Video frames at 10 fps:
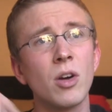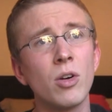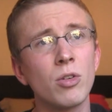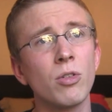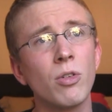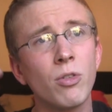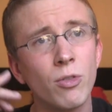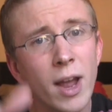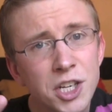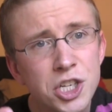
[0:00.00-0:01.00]

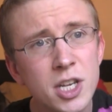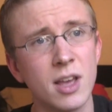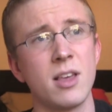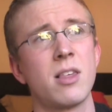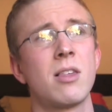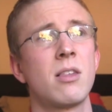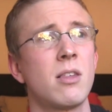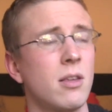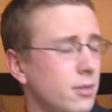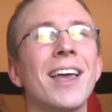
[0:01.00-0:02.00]
gracious.
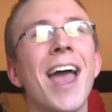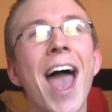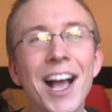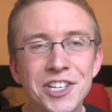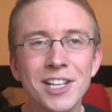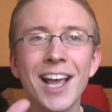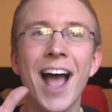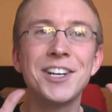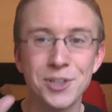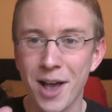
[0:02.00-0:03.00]
Actually,
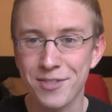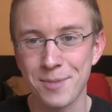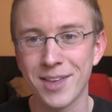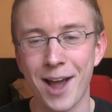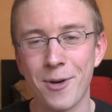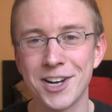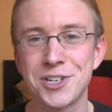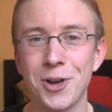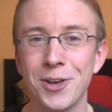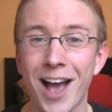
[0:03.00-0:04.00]
I do have something I wanna
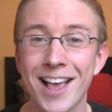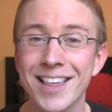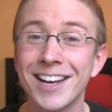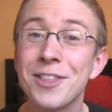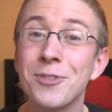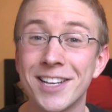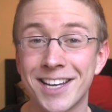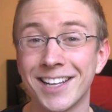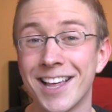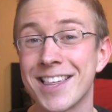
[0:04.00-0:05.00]
show you guys, and it's
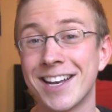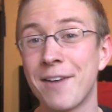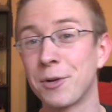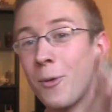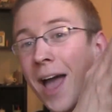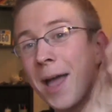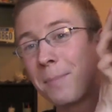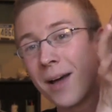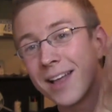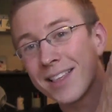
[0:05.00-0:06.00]
ridiculous in every way,
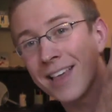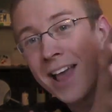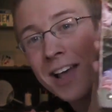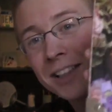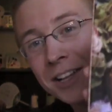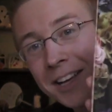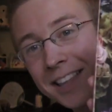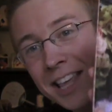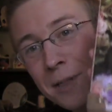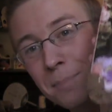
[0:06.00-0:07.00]
but look
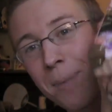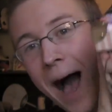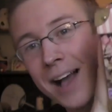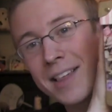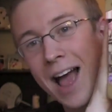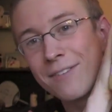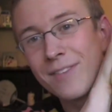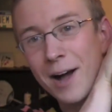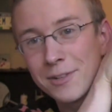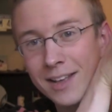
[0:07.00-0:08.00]
at this box I
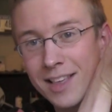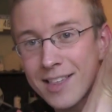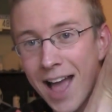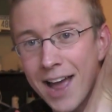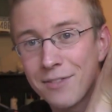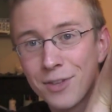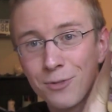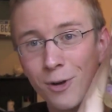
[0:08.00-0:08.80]
found on the side of the